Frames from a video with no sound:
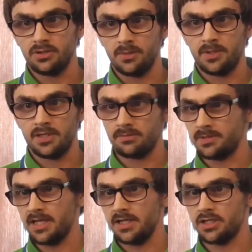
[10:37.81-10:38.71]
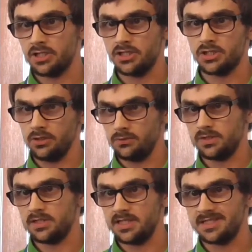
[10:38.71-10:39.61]
only because from the 8th generation
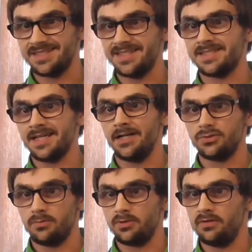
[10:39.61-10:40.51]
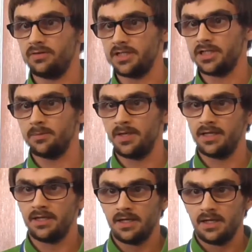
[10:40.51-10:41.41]
onwards things did start to improve a little bit.